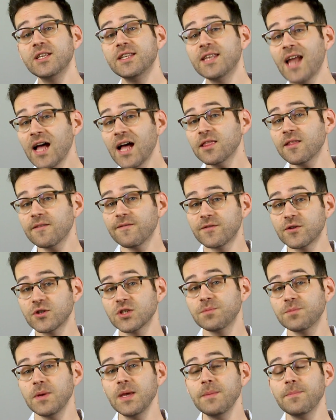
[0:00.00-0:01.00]
not the
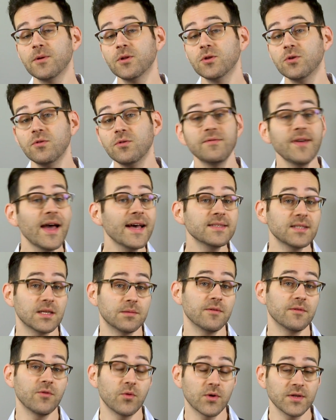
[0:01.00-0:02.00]
first people who
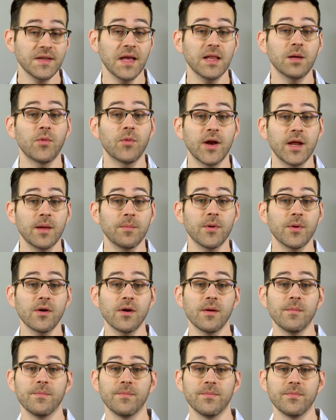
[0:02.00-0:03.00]
fasted before celebrating
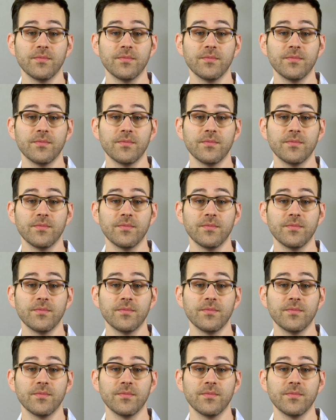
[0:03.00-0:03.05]
Purim.